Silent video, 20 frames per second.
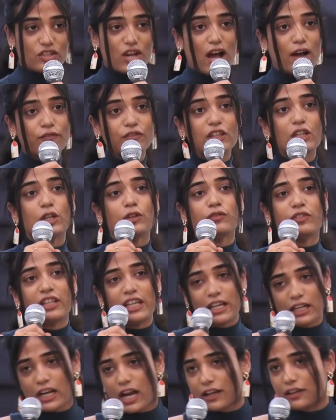After you've
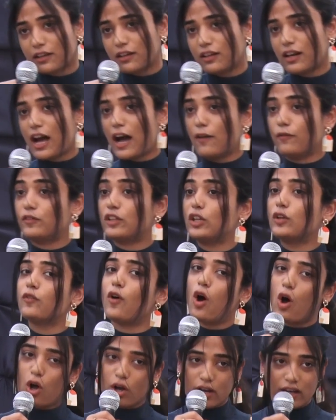decluttered, after you've
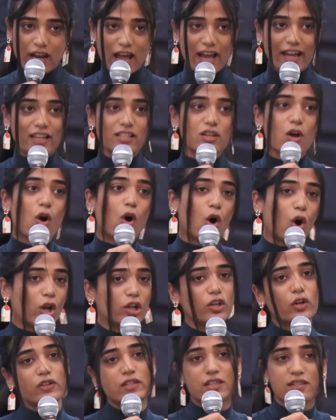organized all
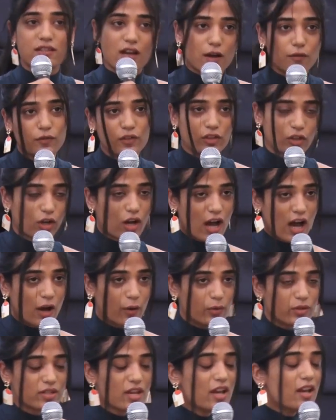your stuff in your
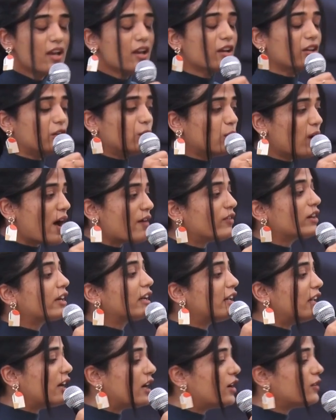house, you have a
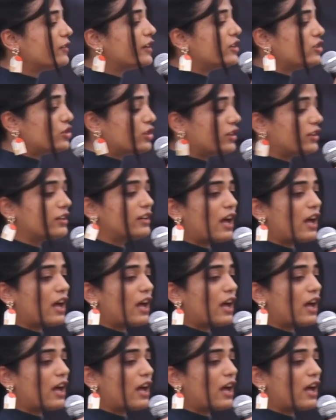clear vision.